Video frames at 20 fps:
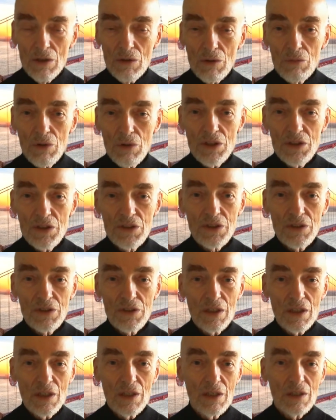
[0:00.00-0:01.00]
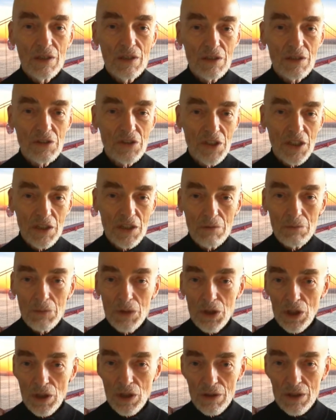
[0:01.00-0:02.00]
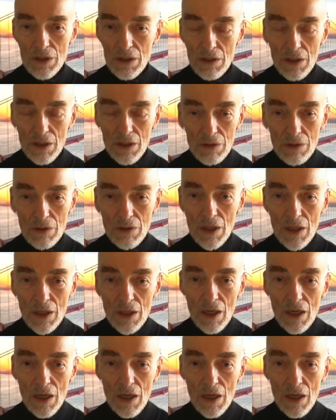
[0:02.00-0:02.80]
was the Senate Majority Leader,